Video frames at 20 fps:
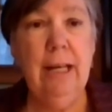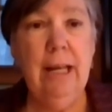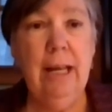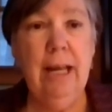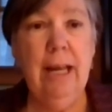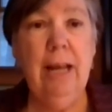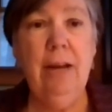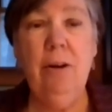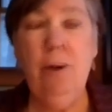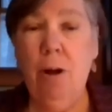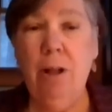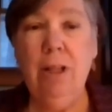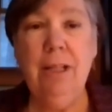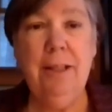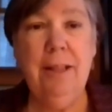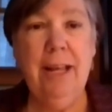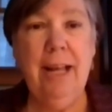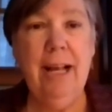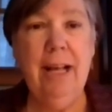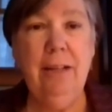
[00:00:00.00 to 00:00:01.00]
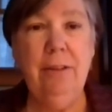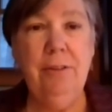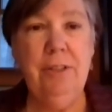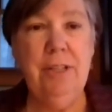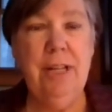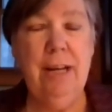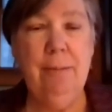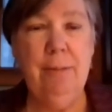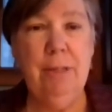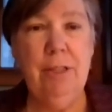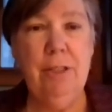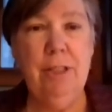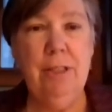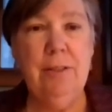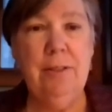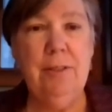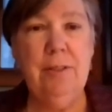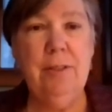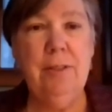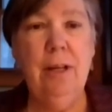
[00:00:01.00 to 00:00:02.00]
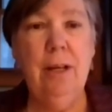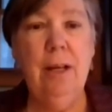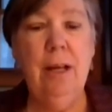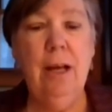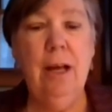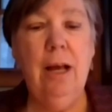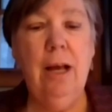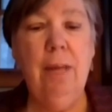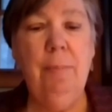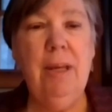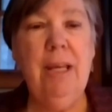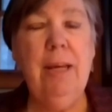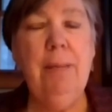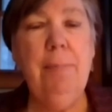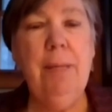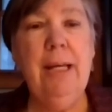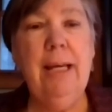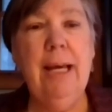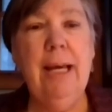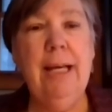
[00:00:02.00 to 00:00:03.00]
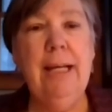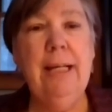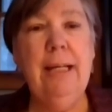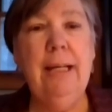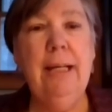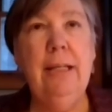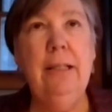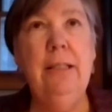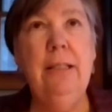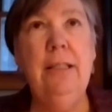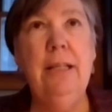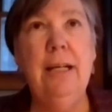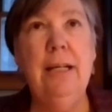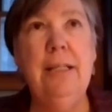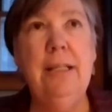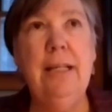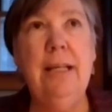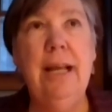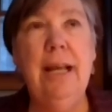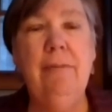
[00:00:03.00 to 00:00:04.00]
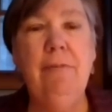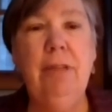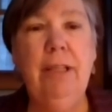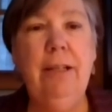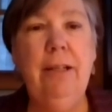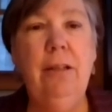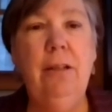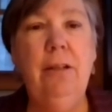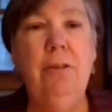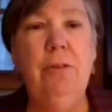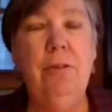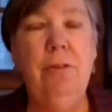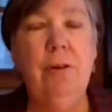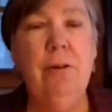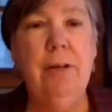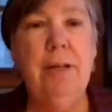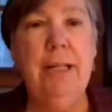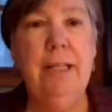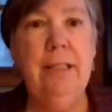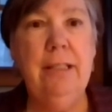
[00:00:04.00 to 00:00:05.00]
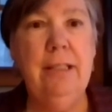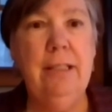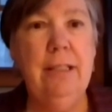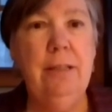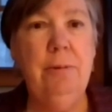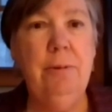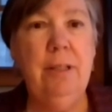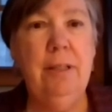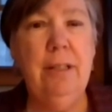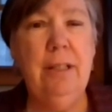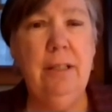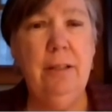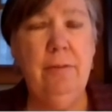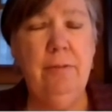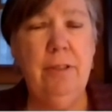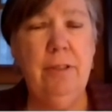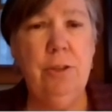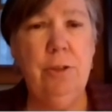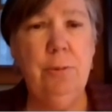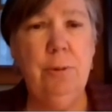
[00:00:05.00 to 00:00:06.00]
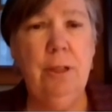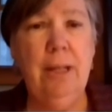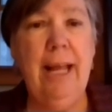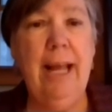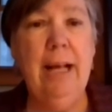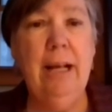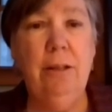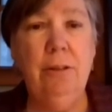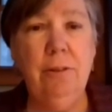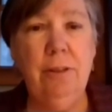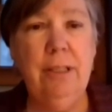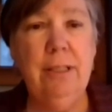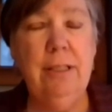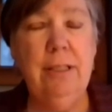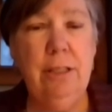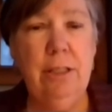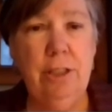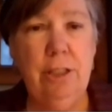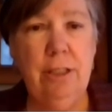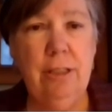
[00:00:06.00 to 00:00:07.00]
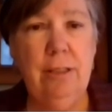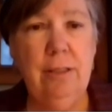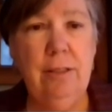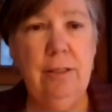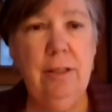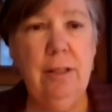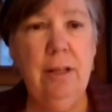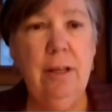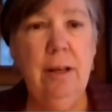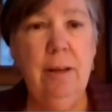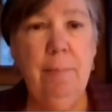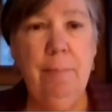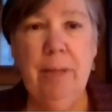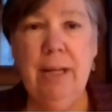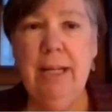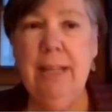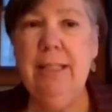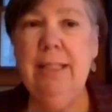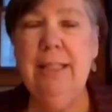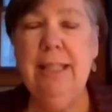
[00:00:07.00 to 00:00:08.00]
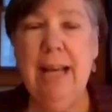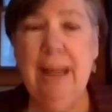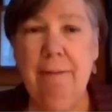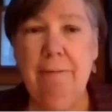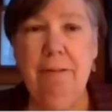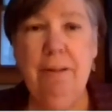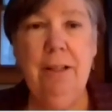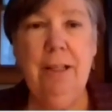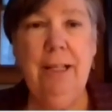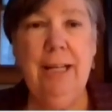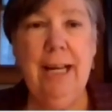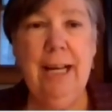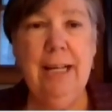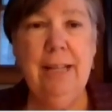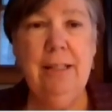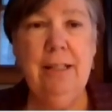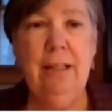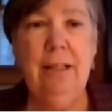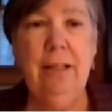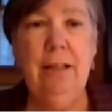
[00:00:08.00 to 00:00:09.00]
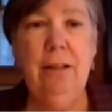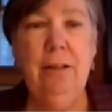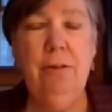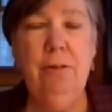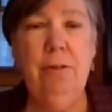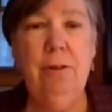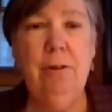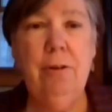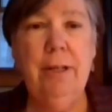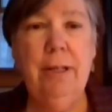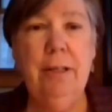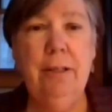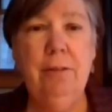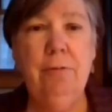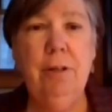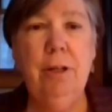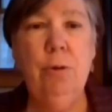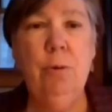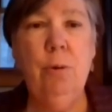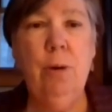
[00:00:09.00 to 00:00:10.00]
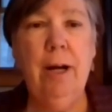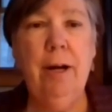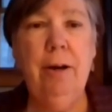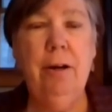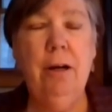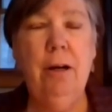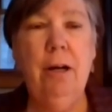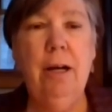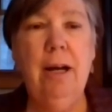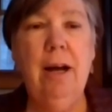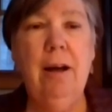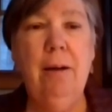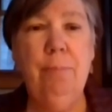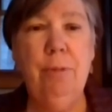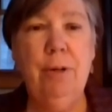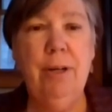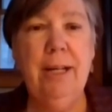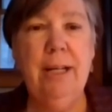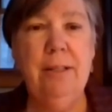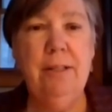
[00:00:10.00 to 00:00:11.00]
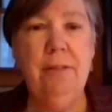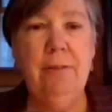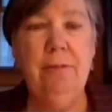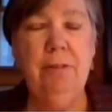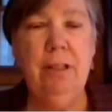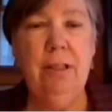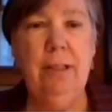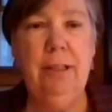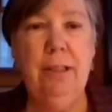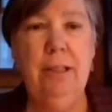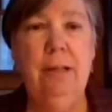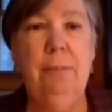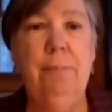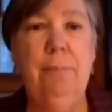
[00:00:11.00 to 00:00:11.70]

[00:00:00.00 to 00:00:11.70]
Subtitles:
and all of the health damages. EPA doesn't have legal authority to deal with individual health conditions, but it definitely has legal authority to require a comprehensive cleanup.